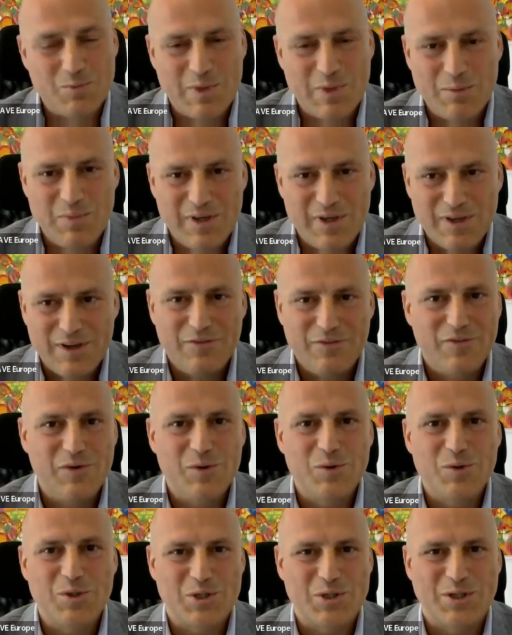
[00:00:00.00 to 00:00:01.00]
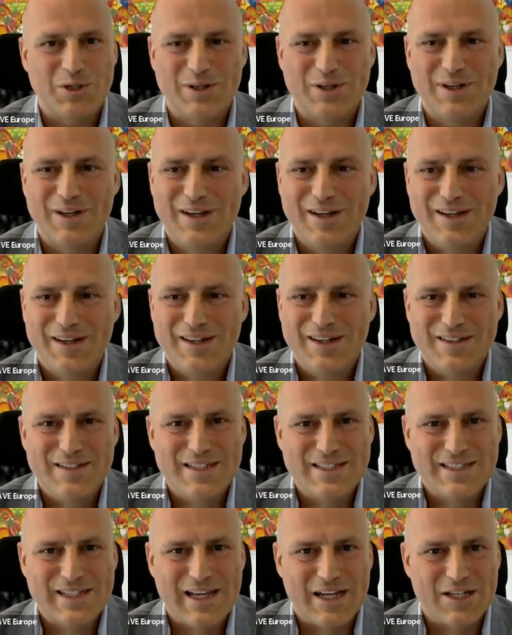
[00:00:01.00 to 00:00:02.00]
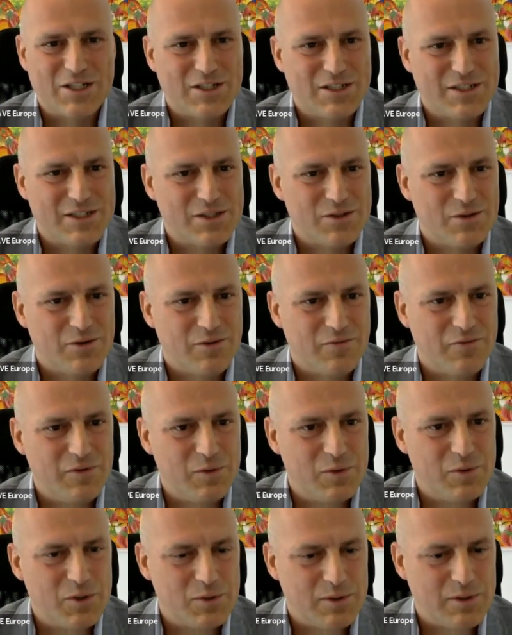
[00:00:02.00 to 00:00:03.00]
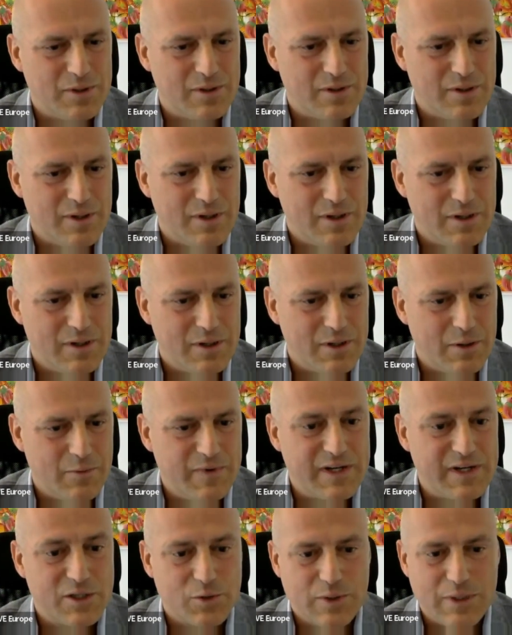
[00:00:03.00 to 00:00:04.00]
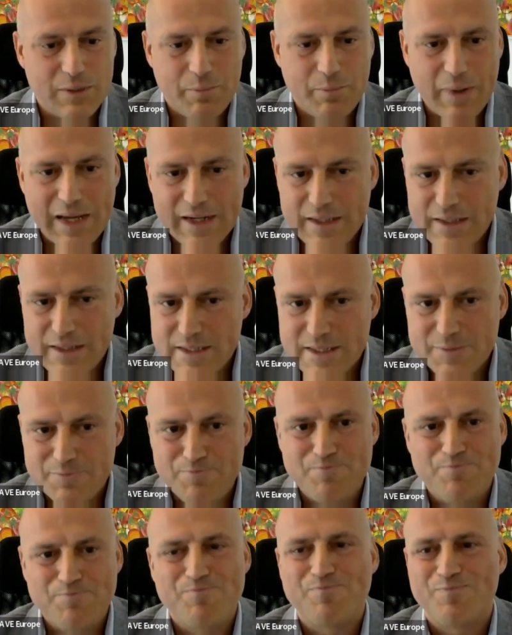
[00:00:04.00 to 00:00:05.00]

maybe future discussions or future virtual panels?